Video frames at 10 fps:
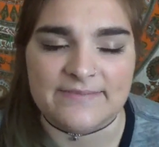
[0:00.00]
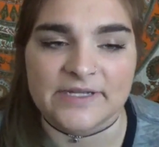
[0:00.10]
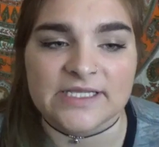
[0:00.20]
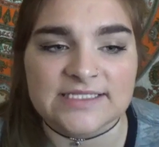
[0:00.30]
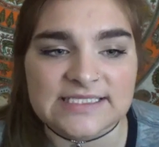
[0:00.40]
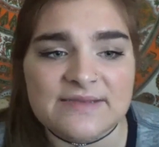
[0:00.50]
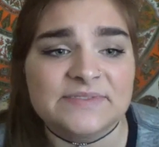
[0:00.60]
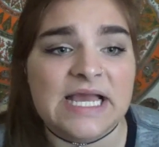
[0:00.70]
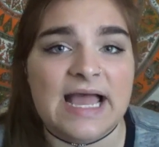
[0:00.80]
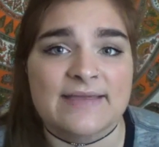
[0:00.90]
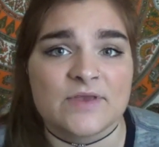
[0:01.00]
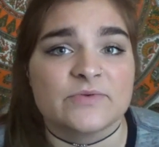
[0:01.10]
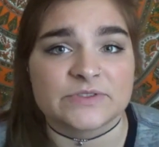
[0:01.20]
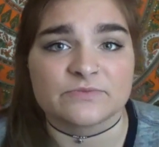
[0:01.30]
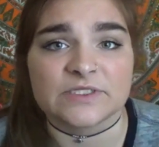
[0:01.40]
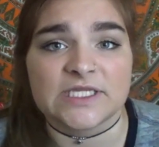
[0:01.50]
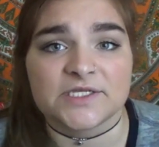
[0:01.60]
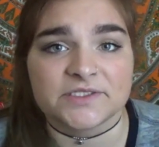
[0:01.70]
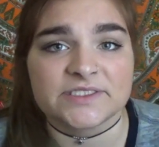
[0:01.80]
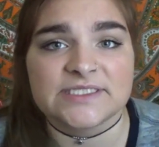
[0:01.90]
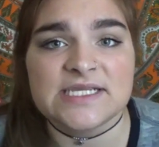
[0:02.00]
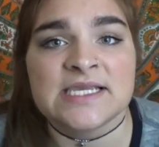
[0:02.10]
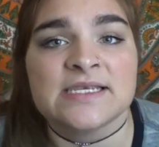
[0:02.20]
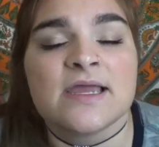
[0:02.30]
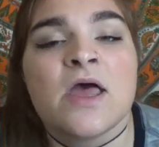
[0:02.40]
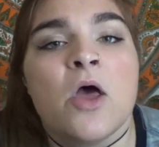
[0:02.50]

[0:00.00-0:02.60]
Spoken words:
but at the same time it was a really good scene,